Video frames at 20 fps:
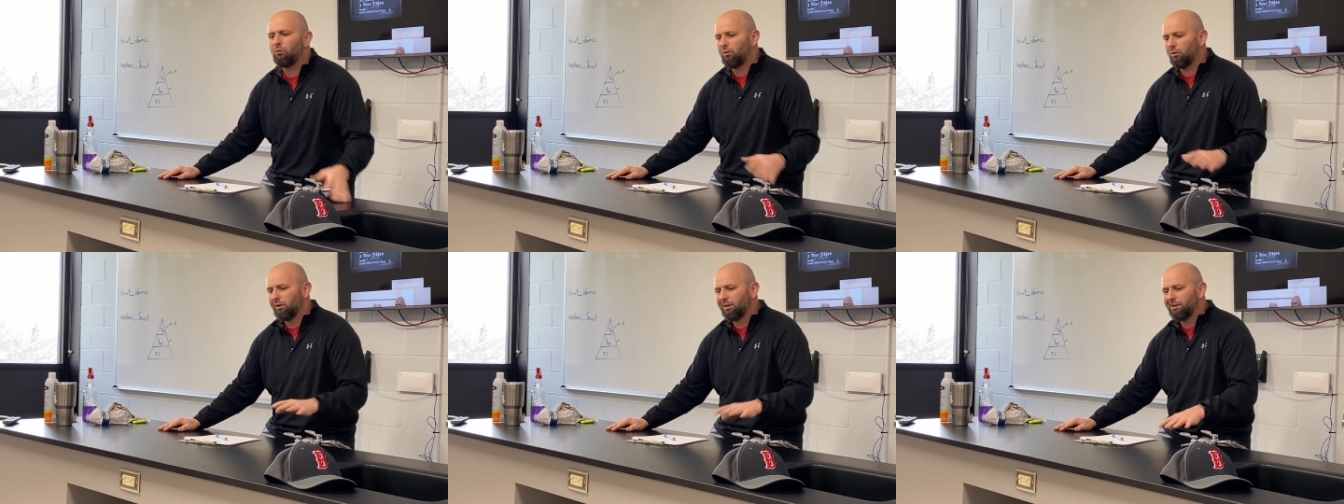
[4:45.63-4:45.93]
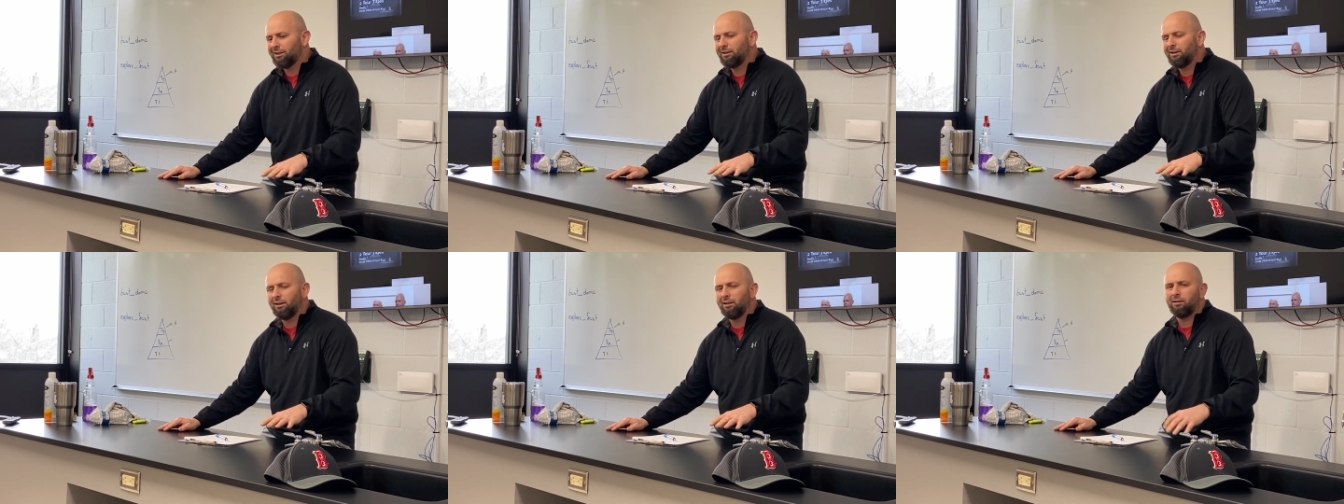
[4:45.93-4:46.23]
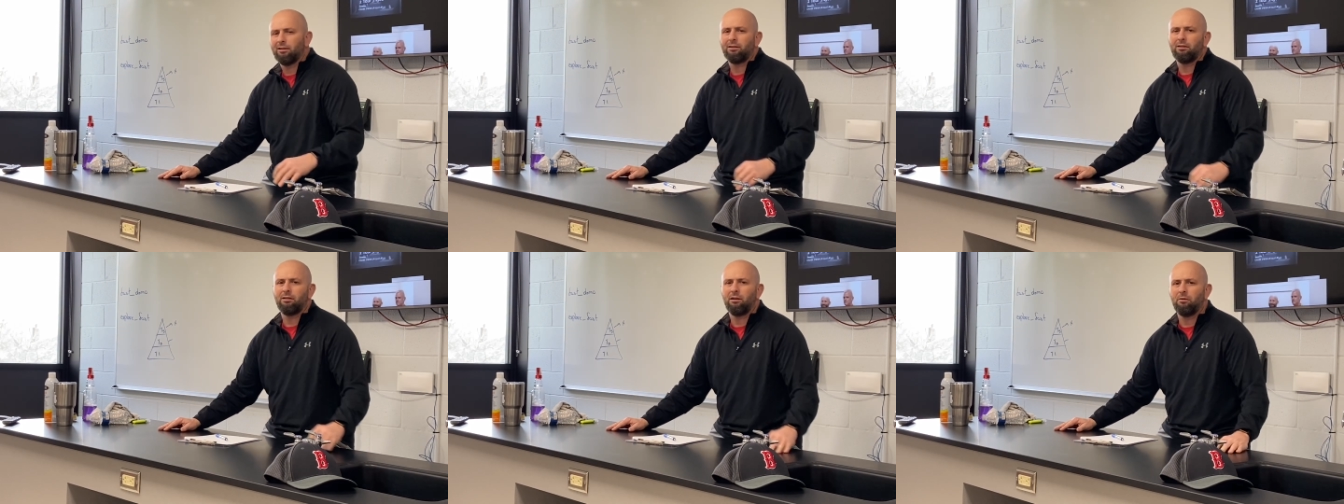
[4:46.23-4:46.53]
or listening
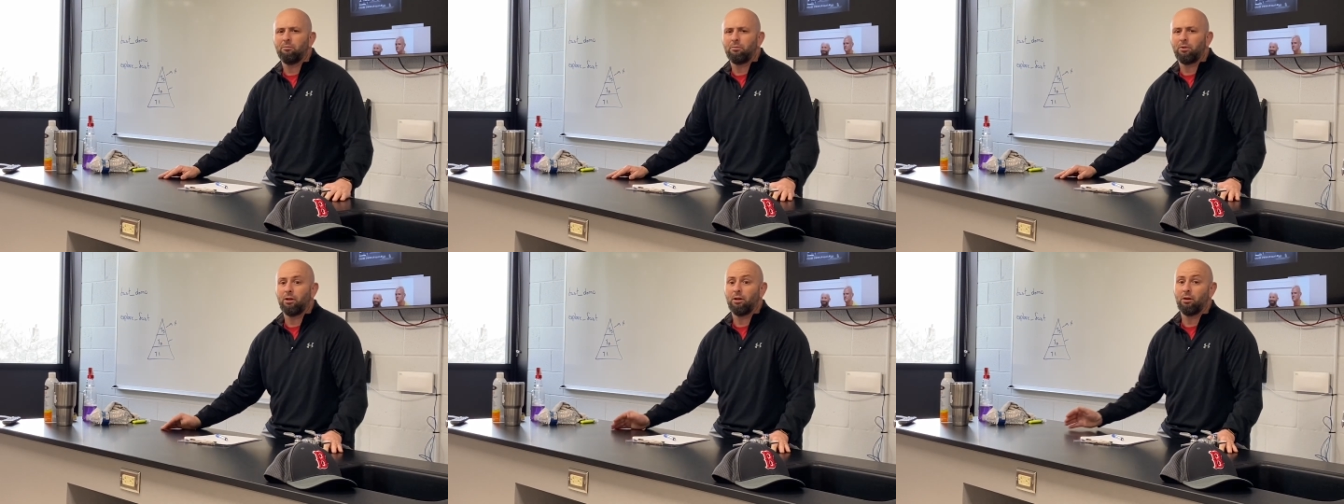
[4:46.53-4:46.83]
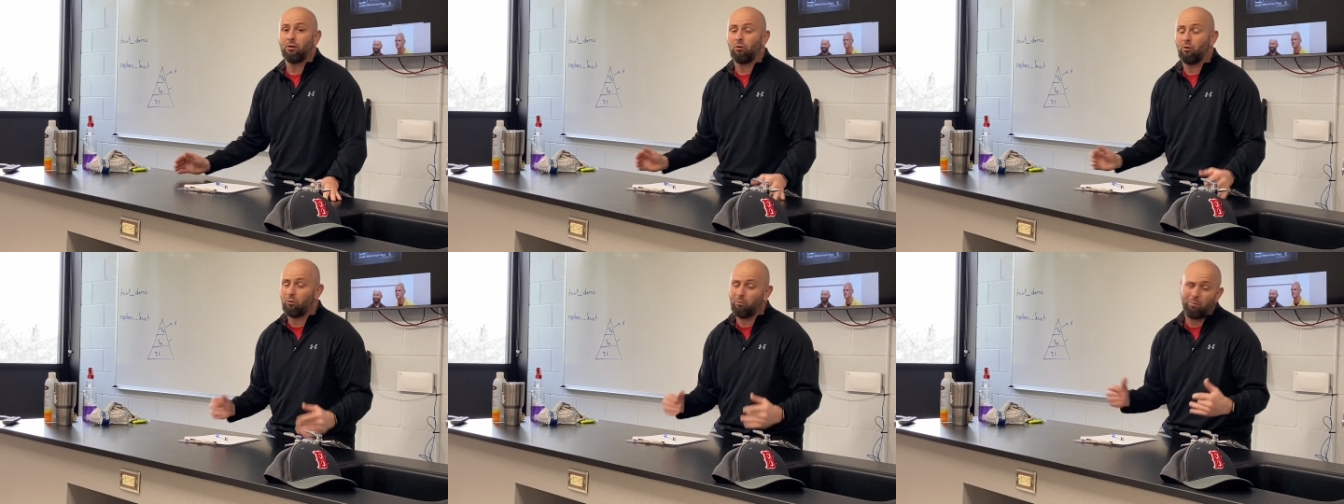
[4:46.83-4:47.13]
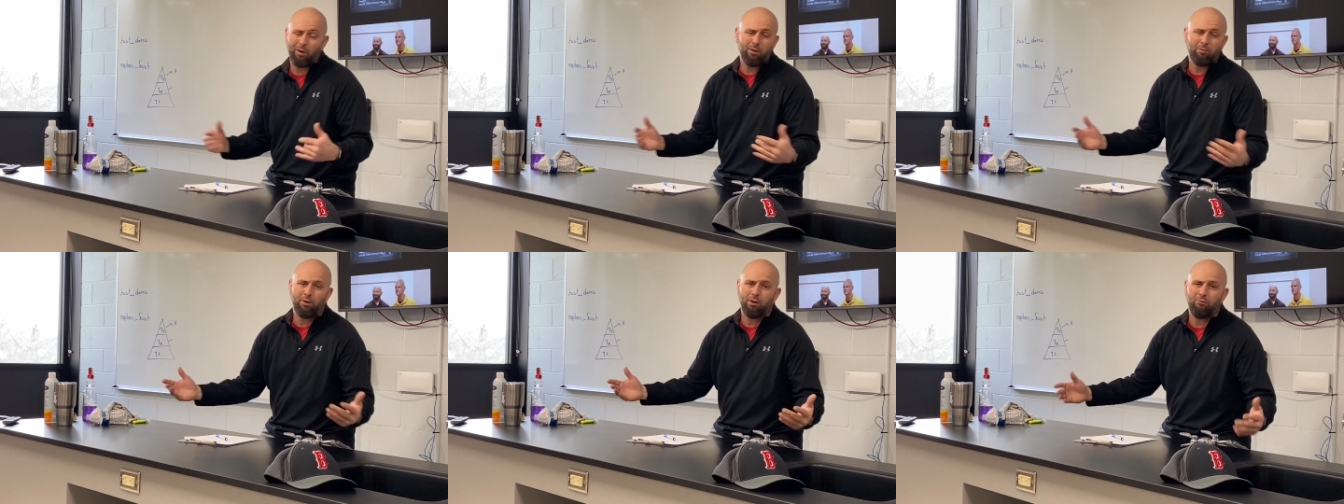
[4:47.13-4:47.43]
to something or
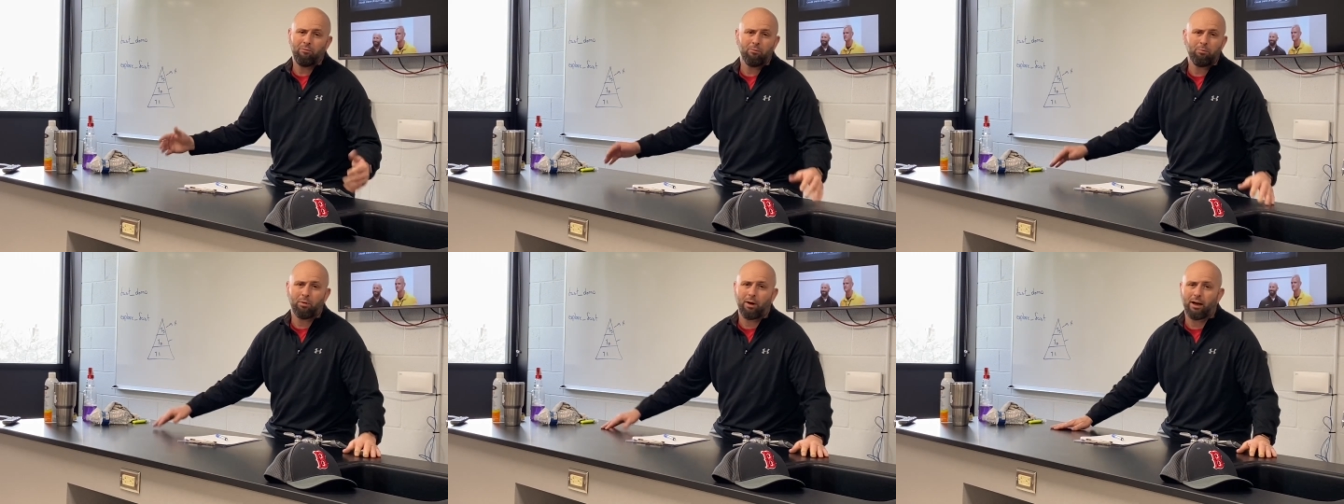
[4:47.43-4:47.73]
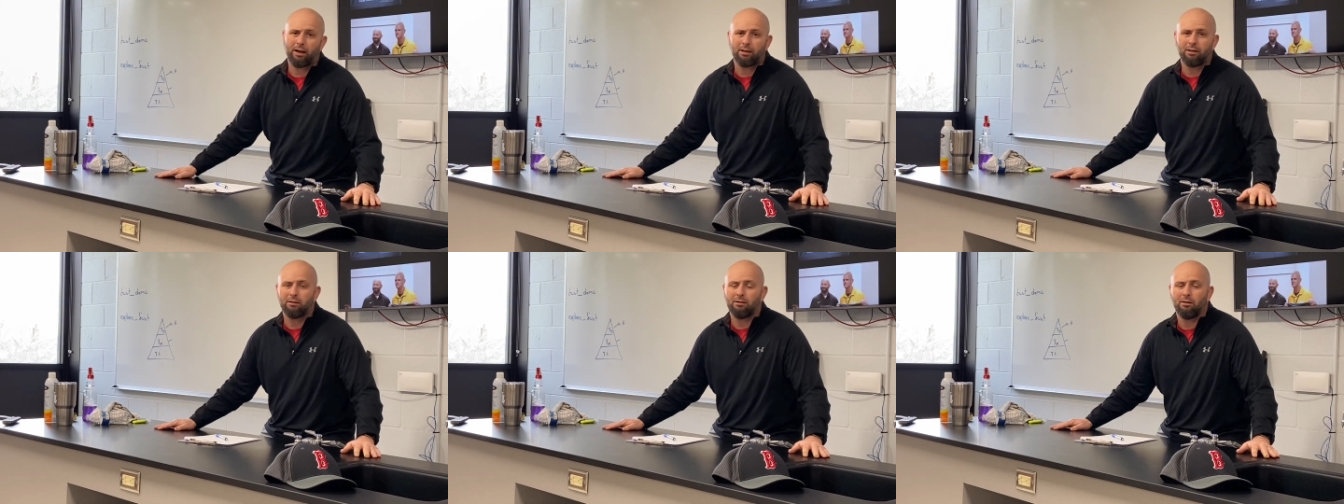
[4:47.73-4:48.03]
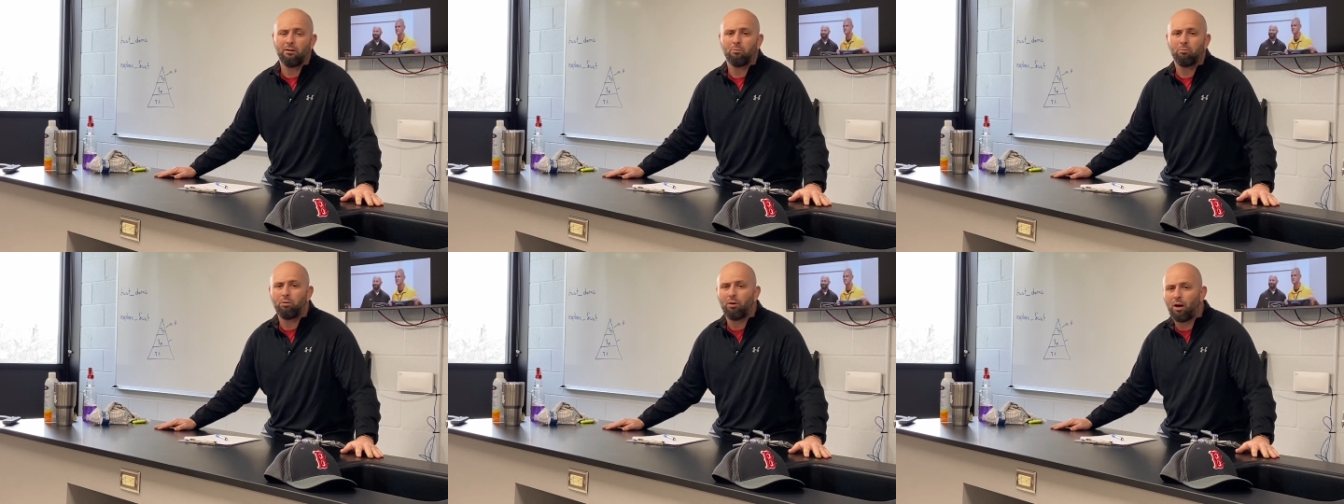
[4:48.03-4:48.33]
maybe even
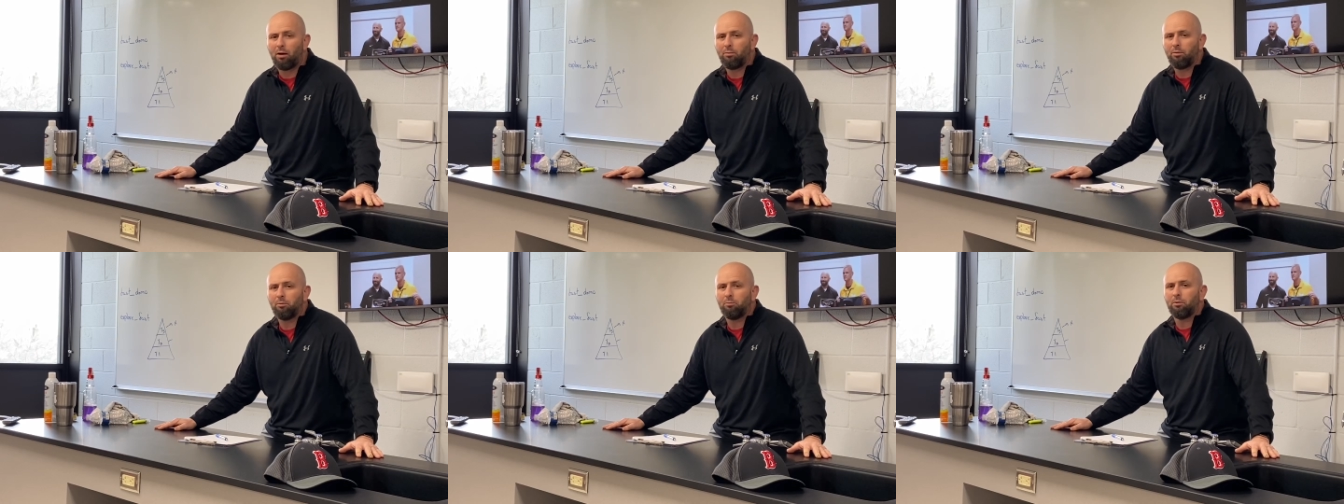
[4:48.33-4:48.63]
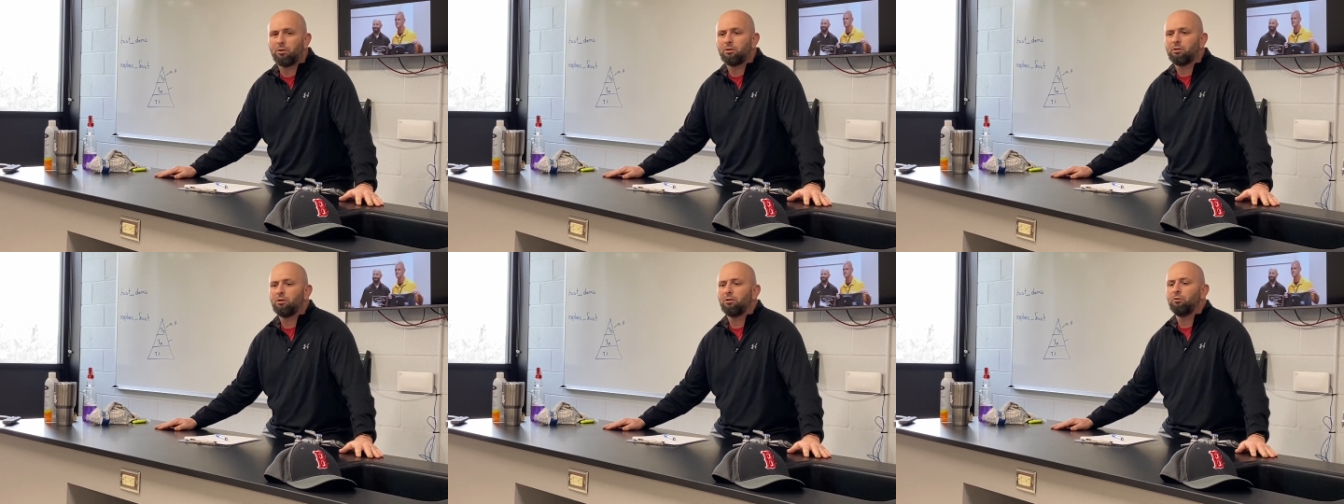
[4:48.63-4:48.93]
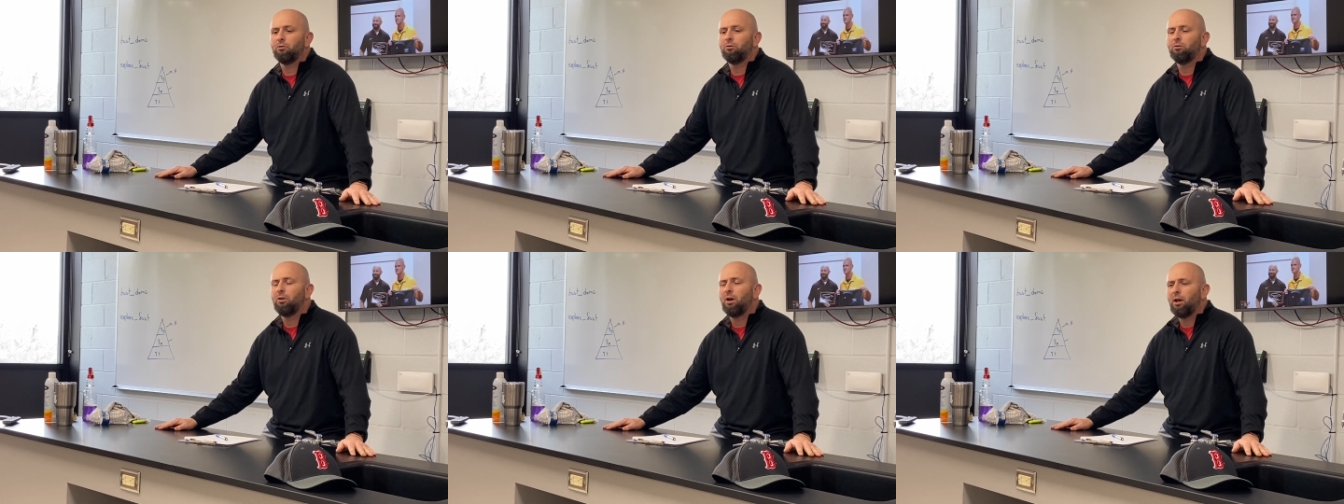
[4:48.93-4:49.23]
practicing a problem or
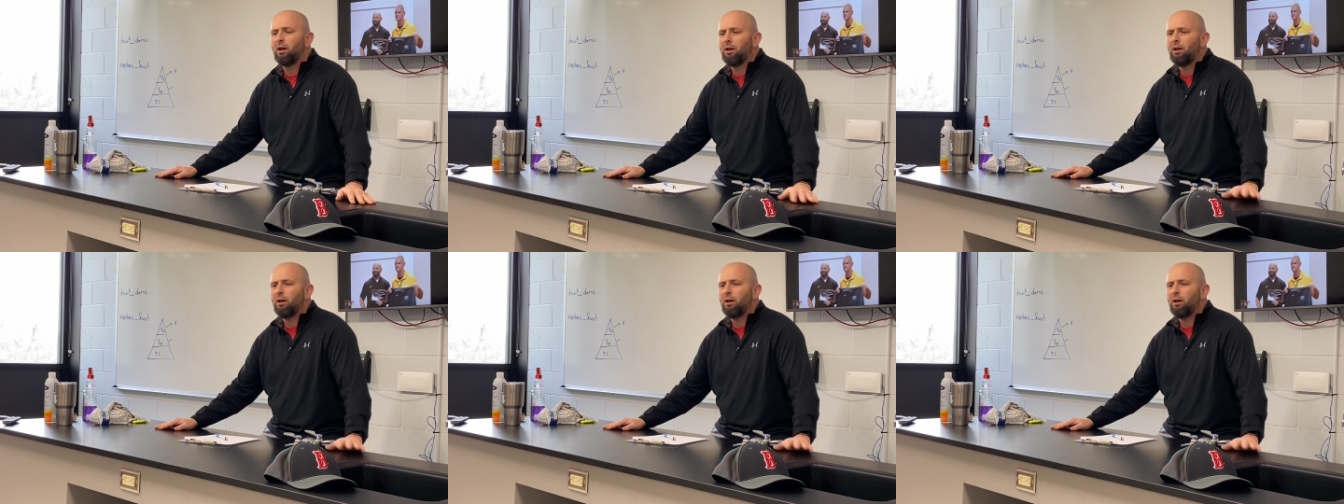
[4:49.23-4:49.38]
two.